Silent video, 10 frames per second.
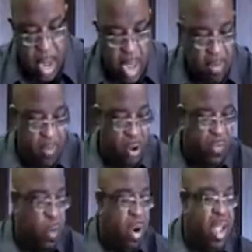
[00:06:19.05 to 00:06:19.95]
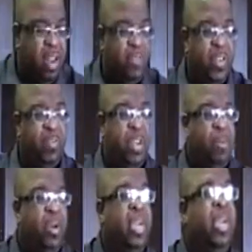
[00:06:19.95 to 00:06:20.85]
Now, in verse 49 and
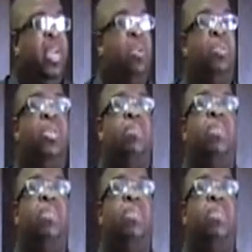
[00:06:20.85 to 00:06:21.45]
50, I'm going to key in on